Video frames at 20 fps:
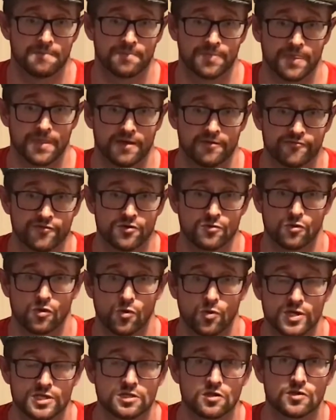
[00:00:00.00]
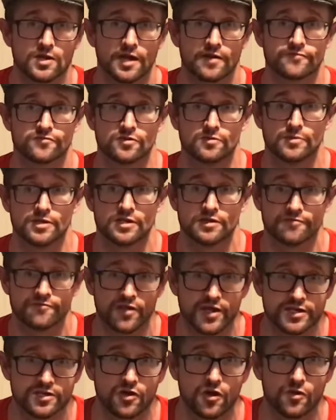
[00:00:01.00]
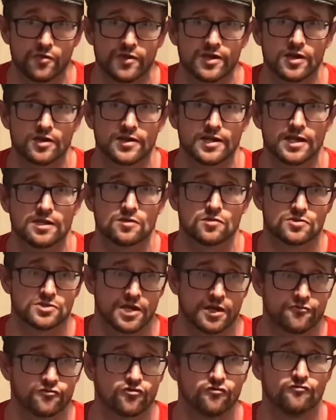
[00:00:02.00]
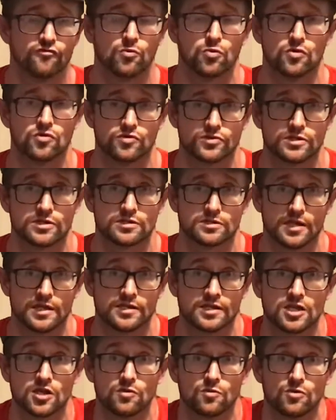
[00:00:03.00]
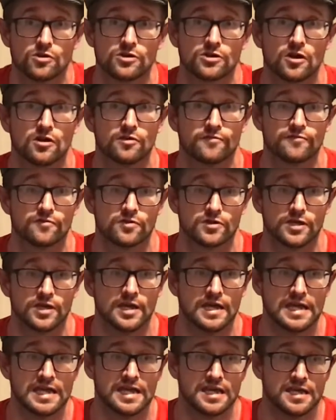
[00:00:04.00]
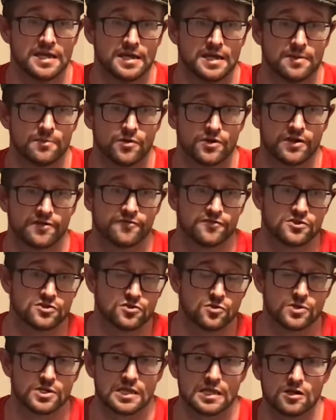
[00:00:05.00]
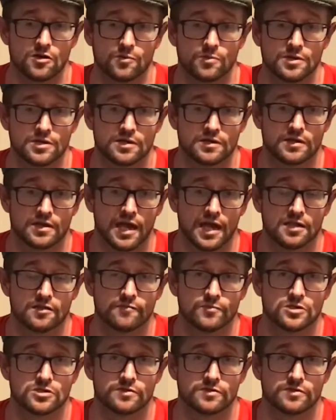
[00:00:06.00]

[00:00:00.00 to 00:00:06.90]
If you always look after them, and if they know they're going to get looked after and rewarded, then they're going to work hard for you. But if there's always a little element